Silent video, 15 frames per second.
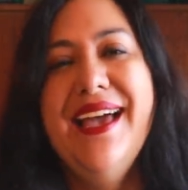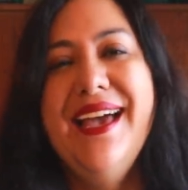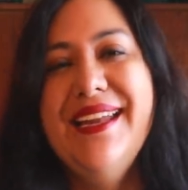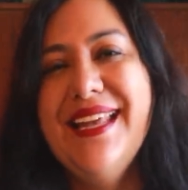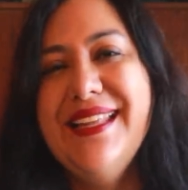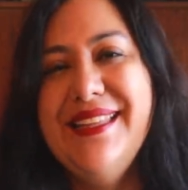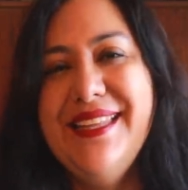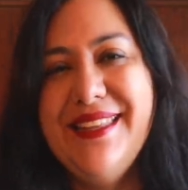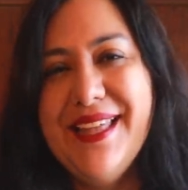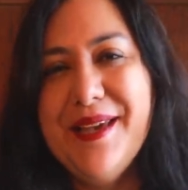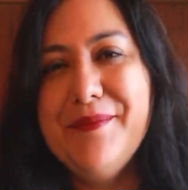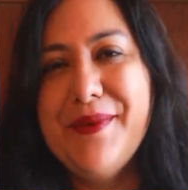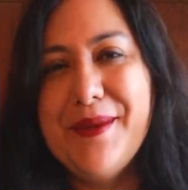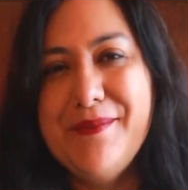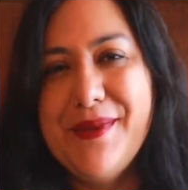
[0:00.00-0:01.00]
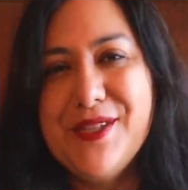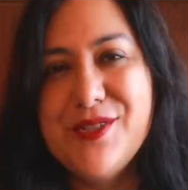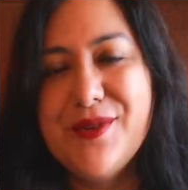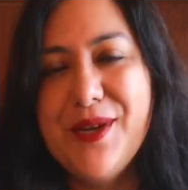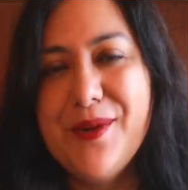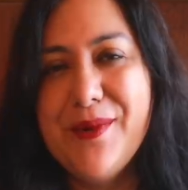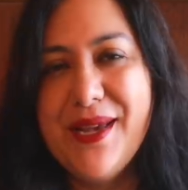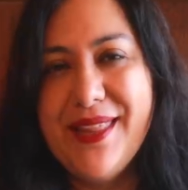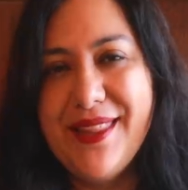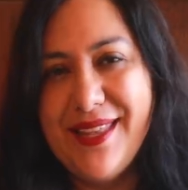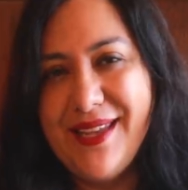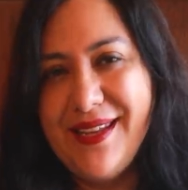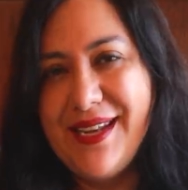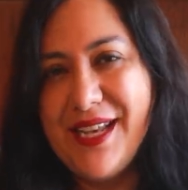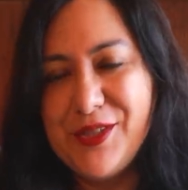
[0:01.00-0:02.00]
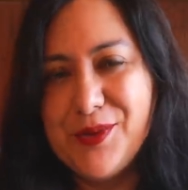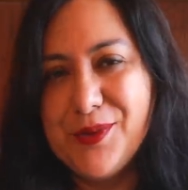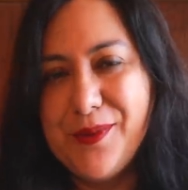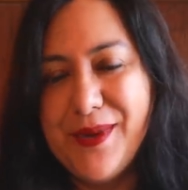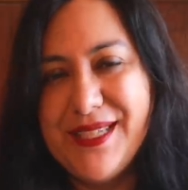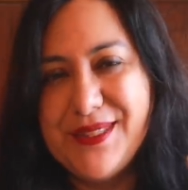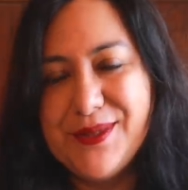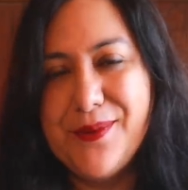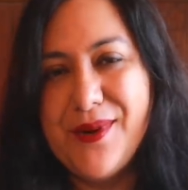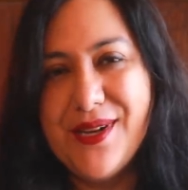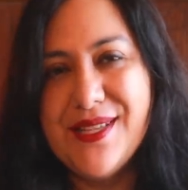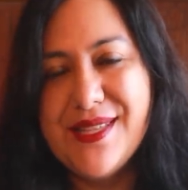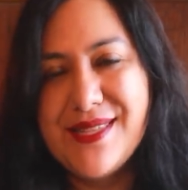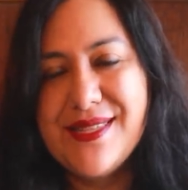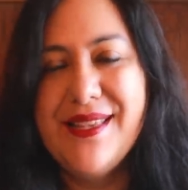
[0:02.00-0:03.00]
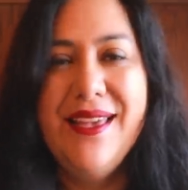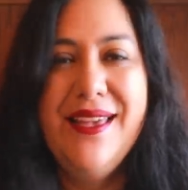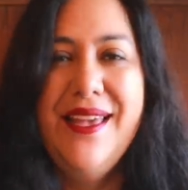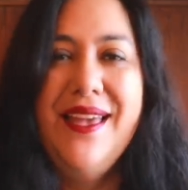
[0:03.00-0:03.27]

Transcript: and I did that by measuring where their natural waist was,